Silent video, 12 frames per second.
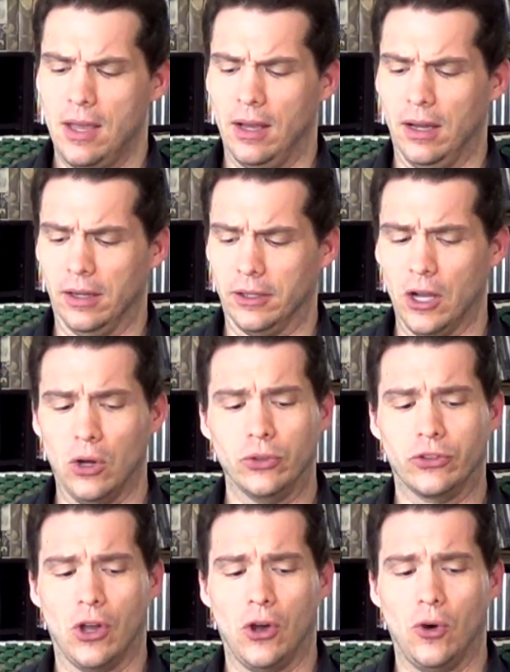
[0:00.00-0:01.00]
uh,
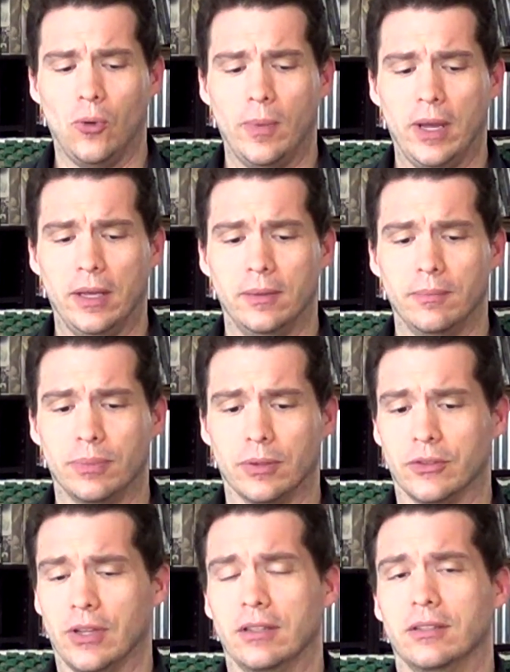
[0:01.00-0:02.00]
goes home and
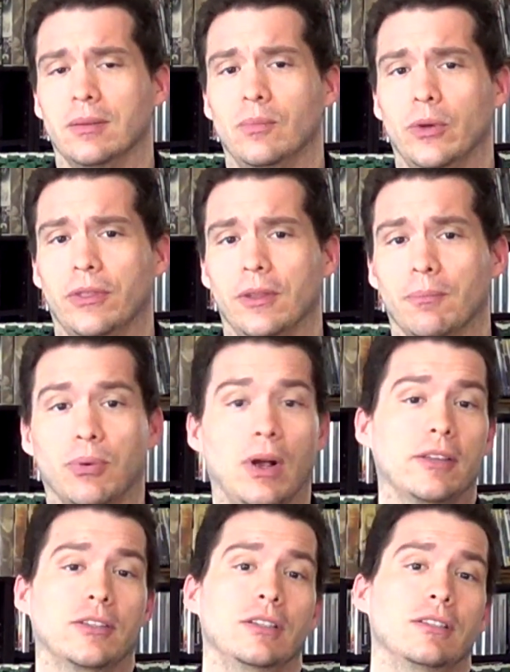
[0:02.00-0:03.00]
presents them with the
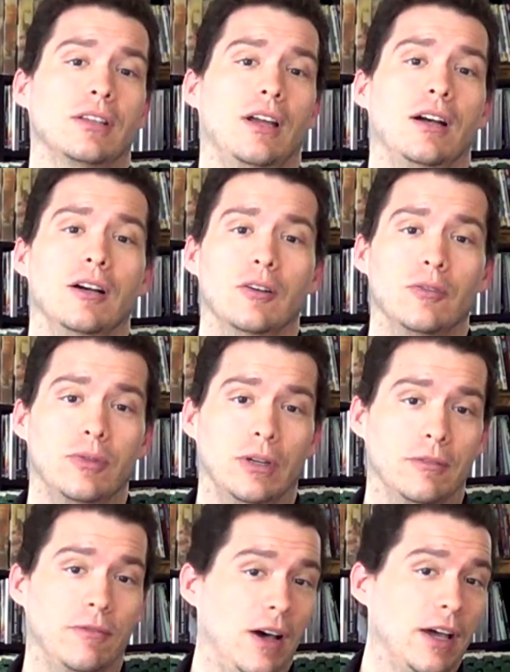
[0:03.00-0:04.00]
present of
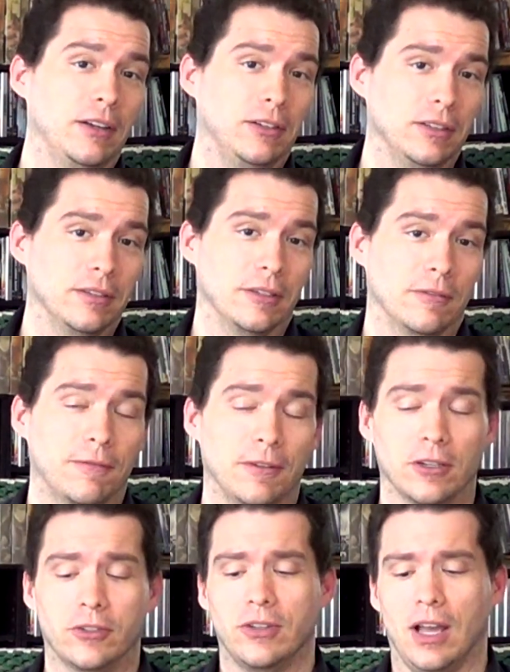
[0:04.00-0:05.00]
a vinyl of their
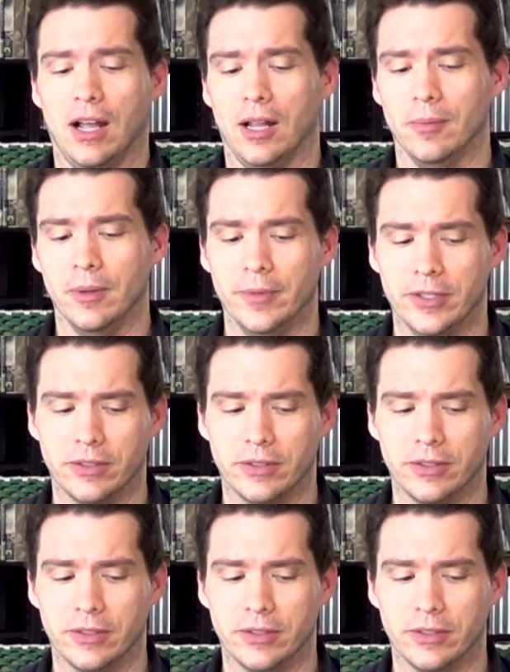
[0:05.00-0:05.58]
first album.